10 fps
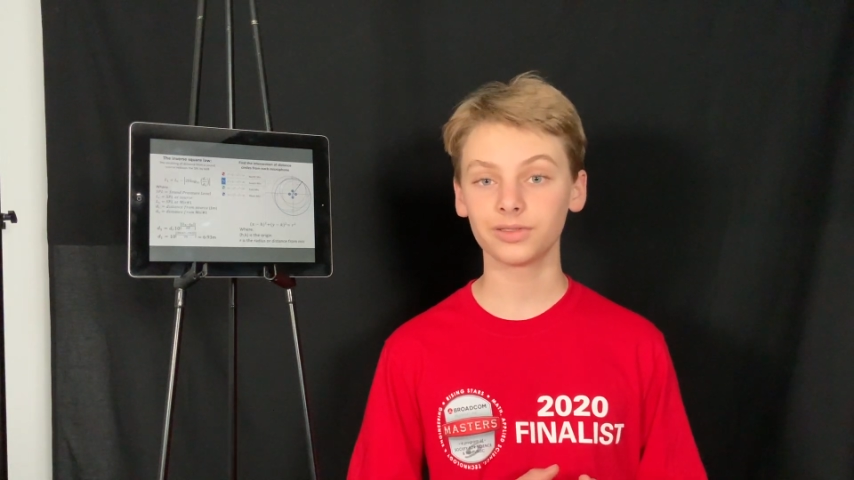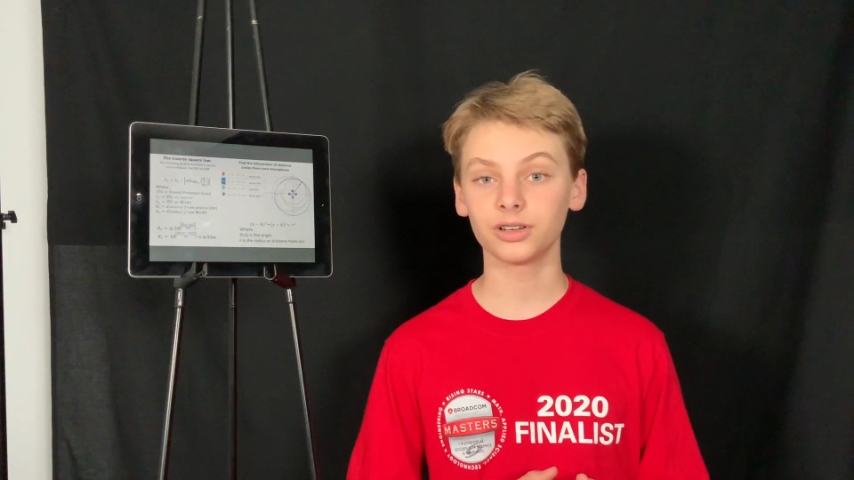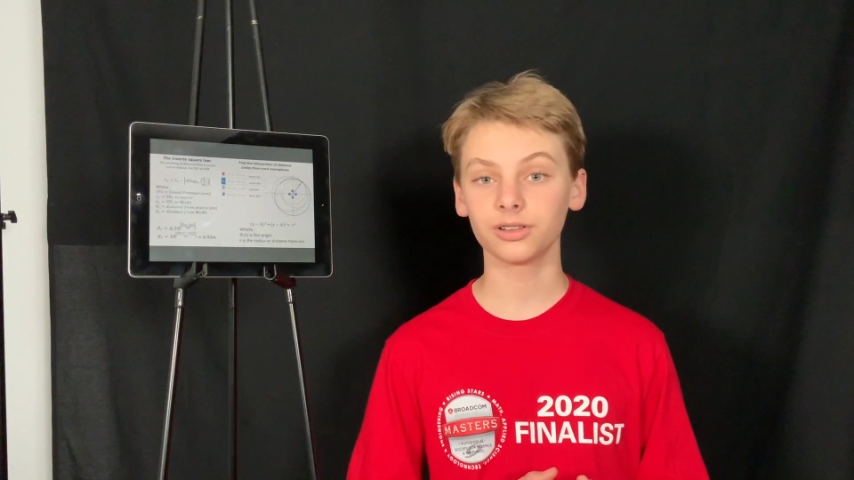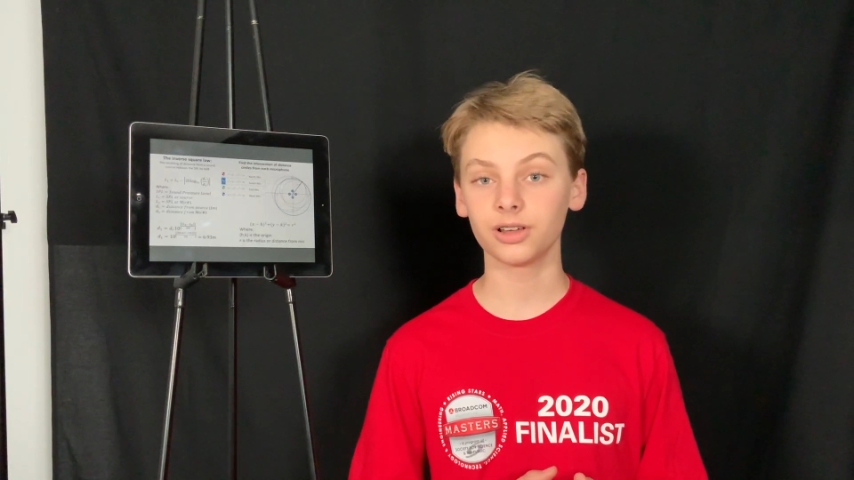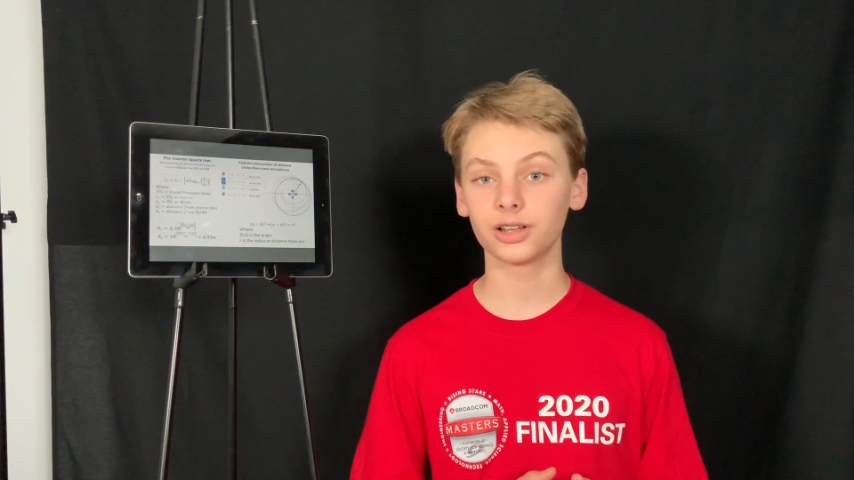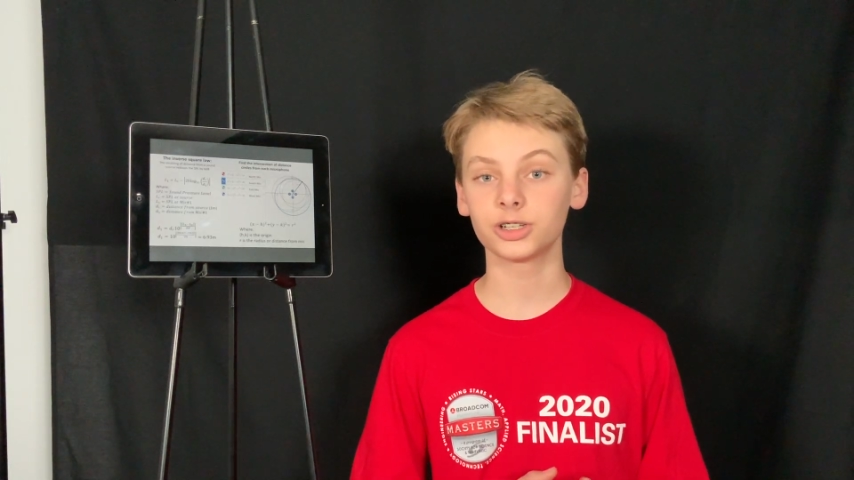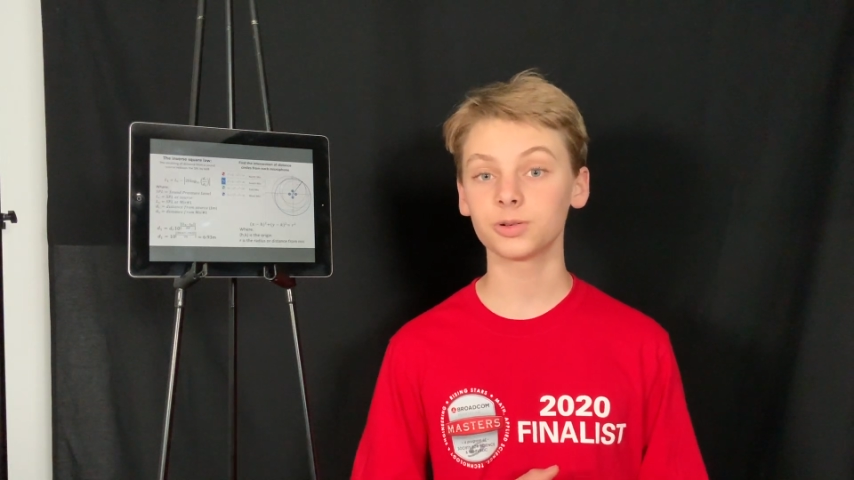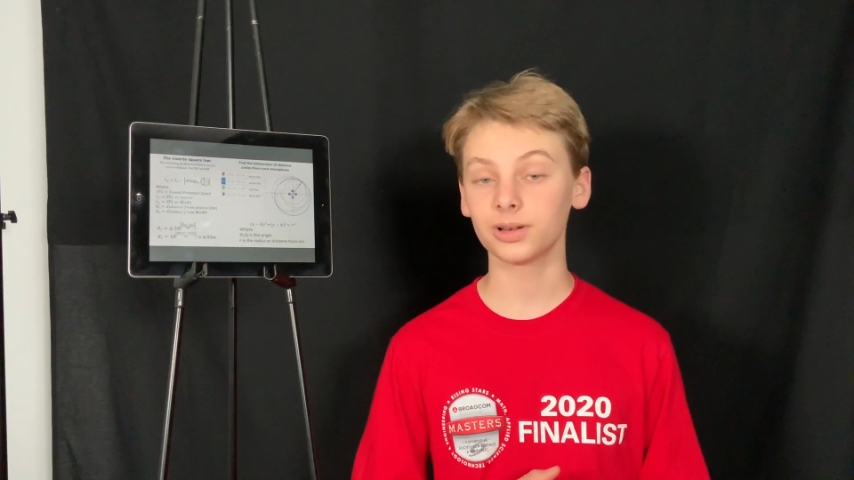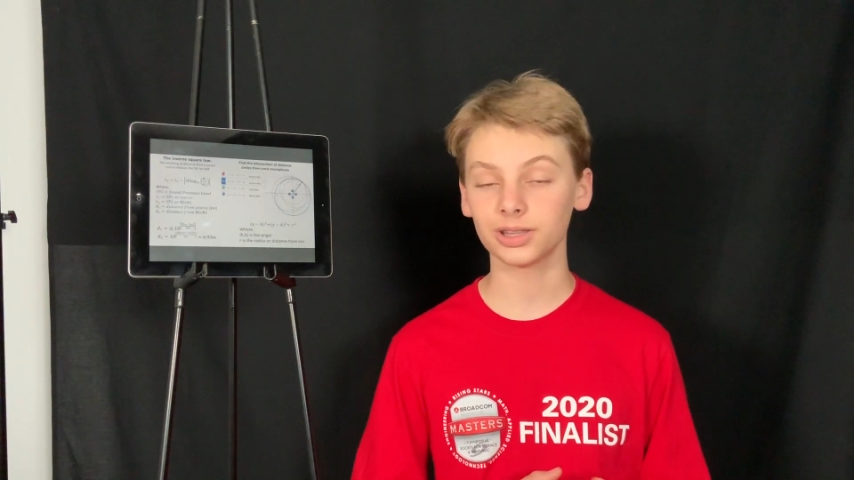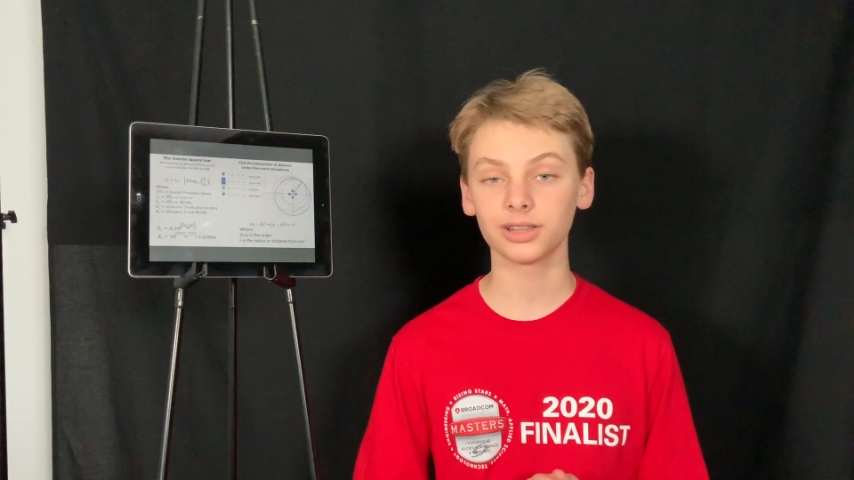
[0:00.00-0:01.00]
launch,
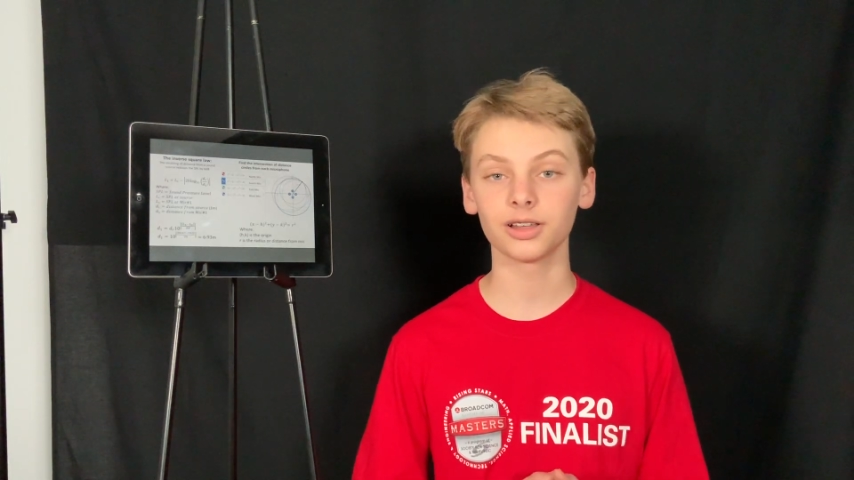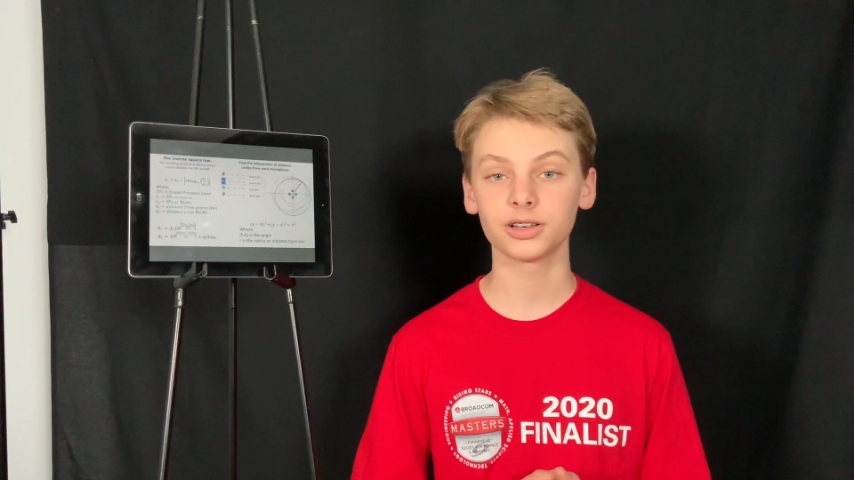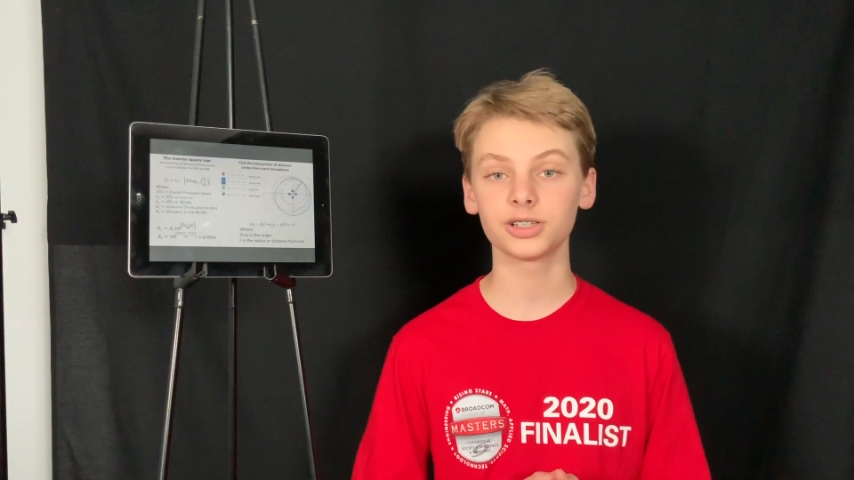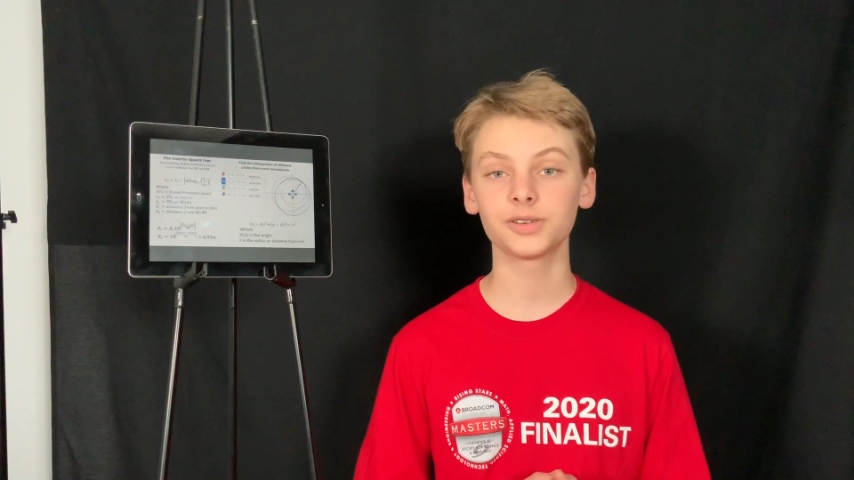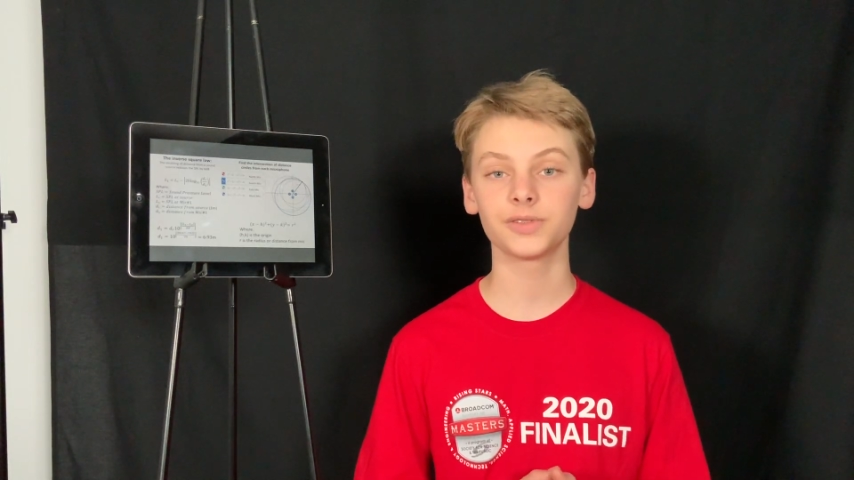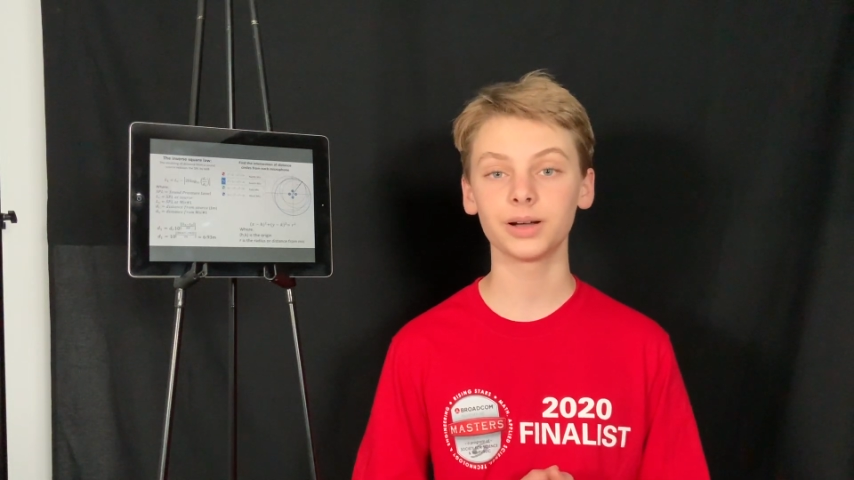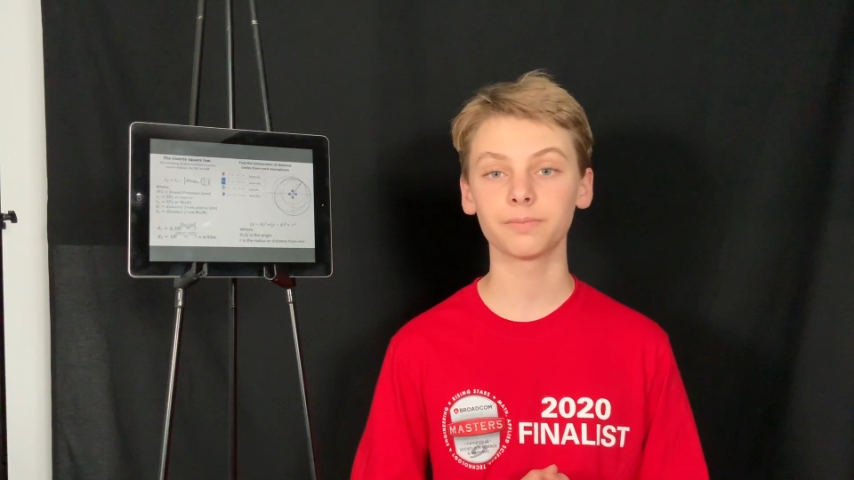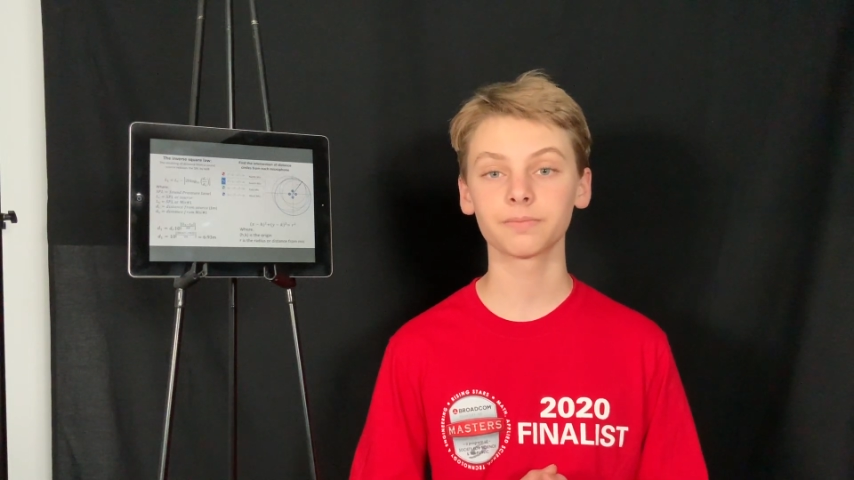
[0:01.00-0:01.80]
where they launched from.